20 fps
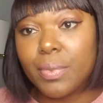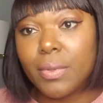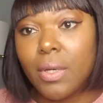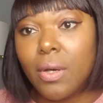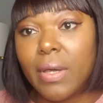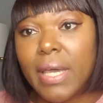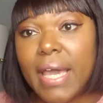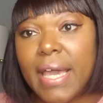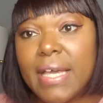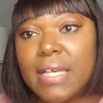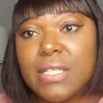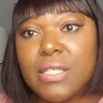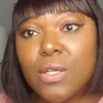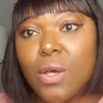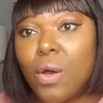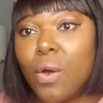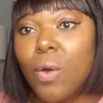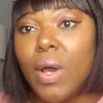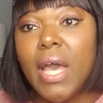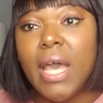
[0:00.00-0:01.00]
Okay,
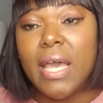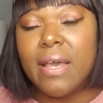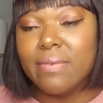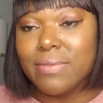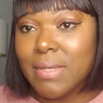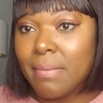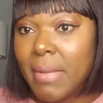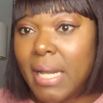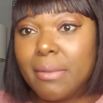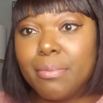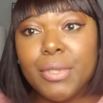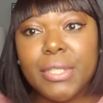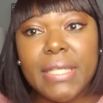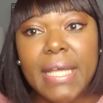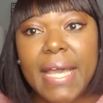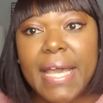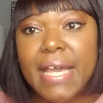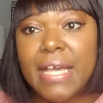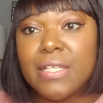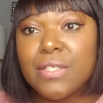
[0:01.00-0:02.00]
so if somebody putting
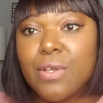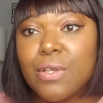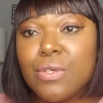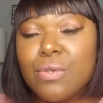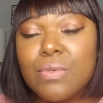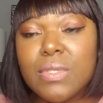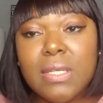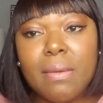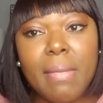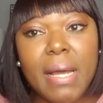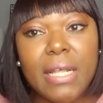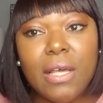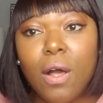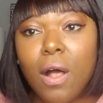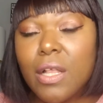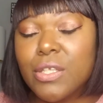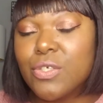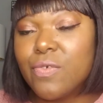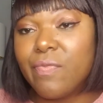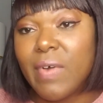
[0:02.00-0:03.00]
their hands on you, somebody
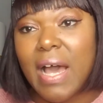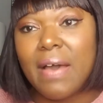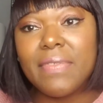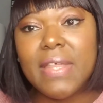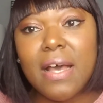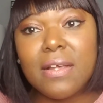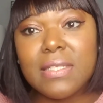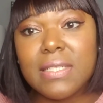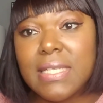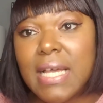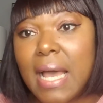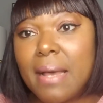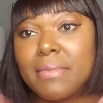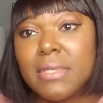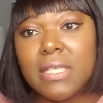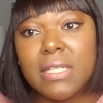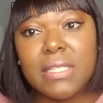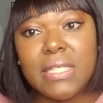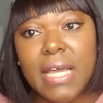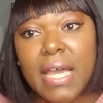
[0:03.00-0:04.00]
calling you 5,000 times
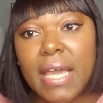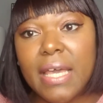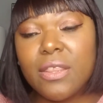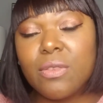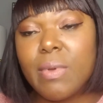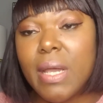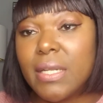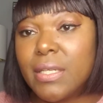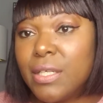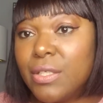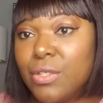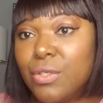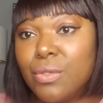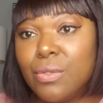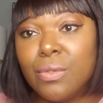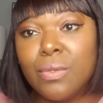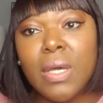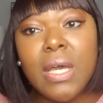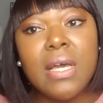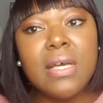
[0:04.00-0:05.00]
in a day, threatening
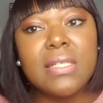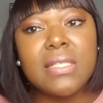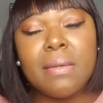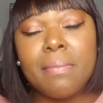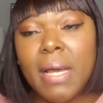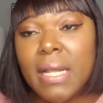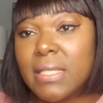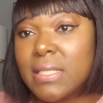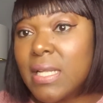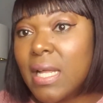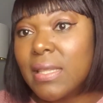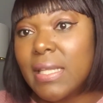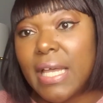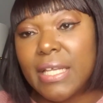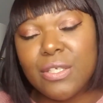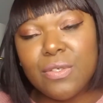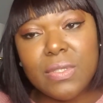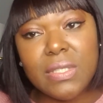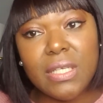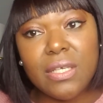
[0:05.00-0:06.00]
you, somebody's not
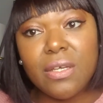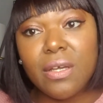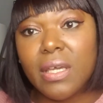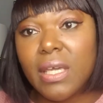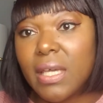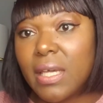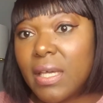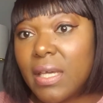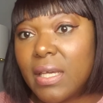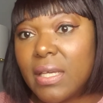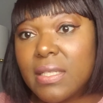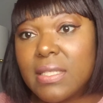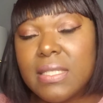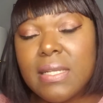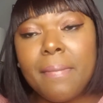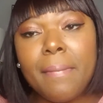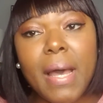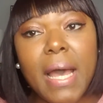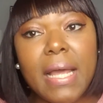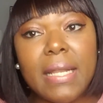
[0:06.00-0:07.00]
letting you see your kid,
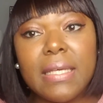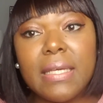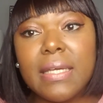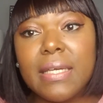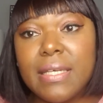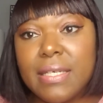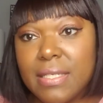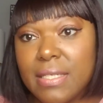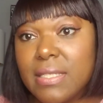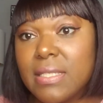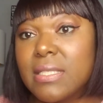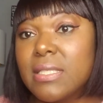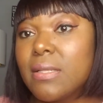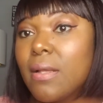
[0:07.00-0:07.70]
somebody is